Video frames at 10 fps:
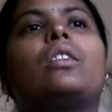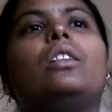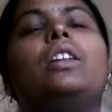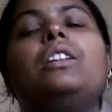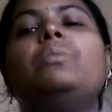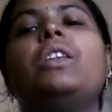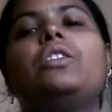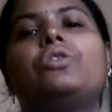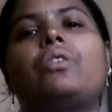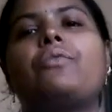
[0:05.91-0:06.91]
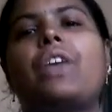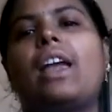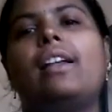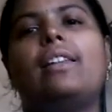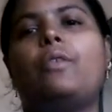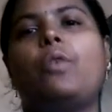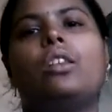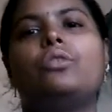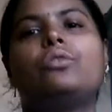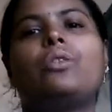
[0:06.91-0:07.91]
determination of KLA
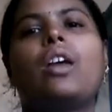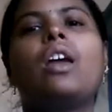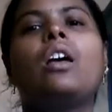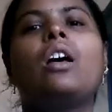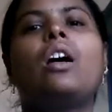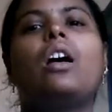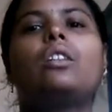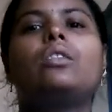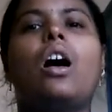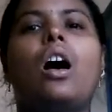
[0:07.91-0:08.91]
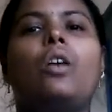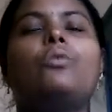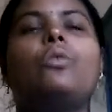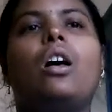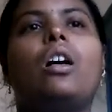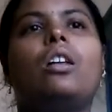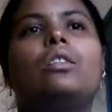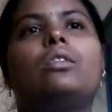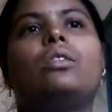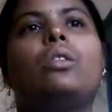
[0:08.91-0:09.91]
values. Okay, the
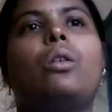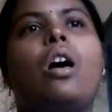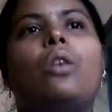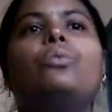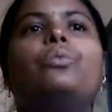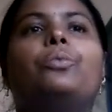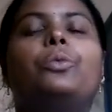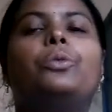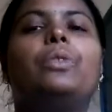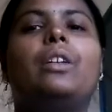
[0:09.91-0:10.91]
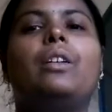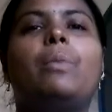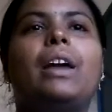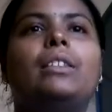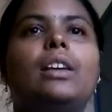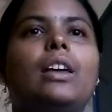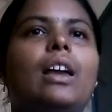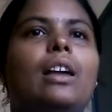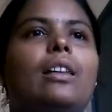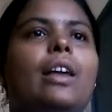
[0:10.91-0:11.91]
how to determine the
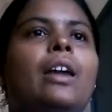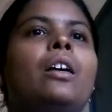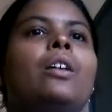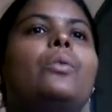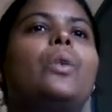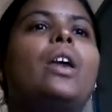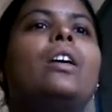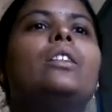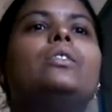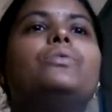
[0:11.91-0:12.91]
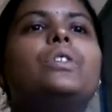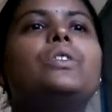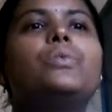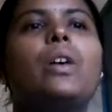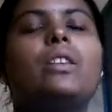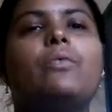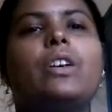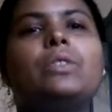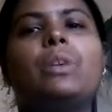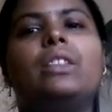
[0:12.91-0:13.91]
KLA. Okay, the first
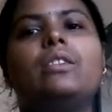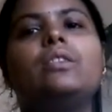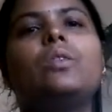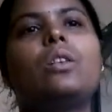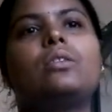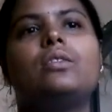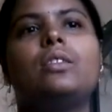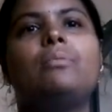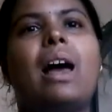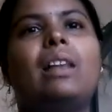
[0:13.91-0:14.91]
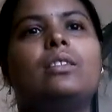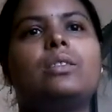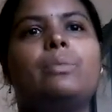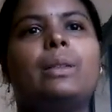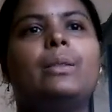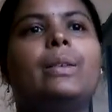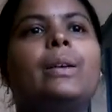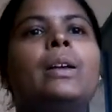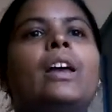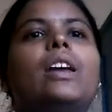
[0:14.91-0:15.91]
method is oxygen balance method.
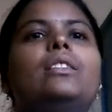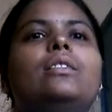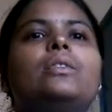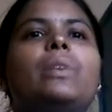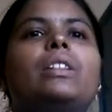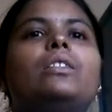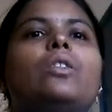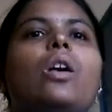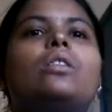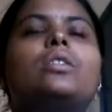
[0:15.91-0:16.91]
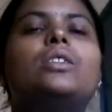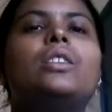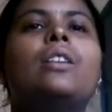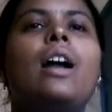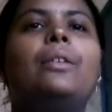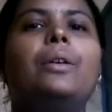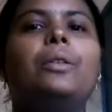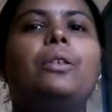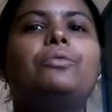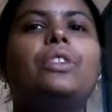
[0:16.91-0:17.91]
In this method, the oxygen
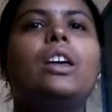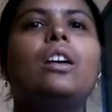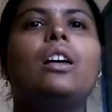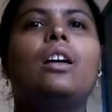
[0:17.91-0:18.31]
content of the